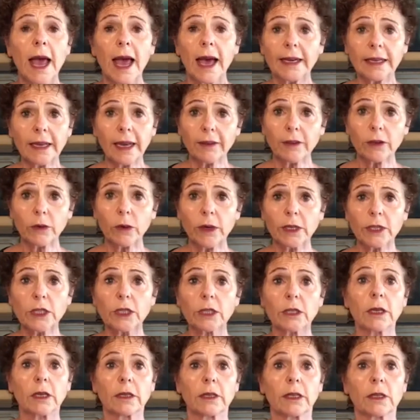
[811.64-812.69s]
Any other
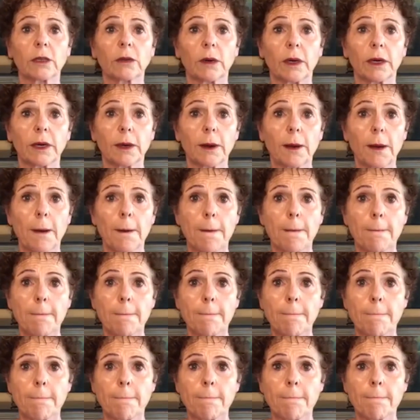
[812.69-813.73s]
questions on this one?
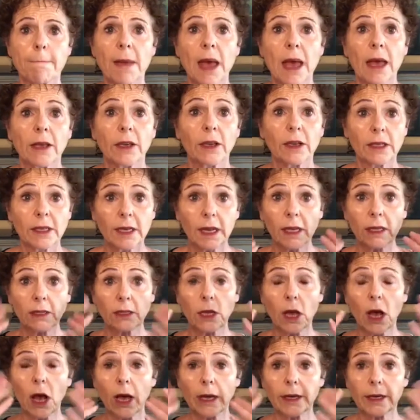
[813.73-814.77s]
You can tell it's
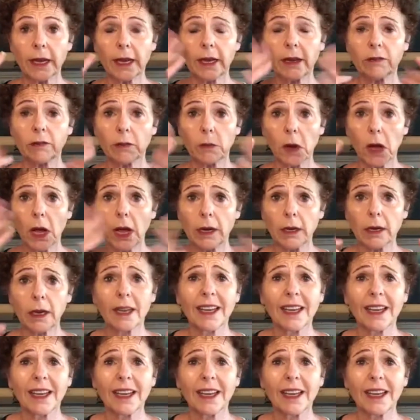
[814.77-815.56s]
a hot day in Vermont.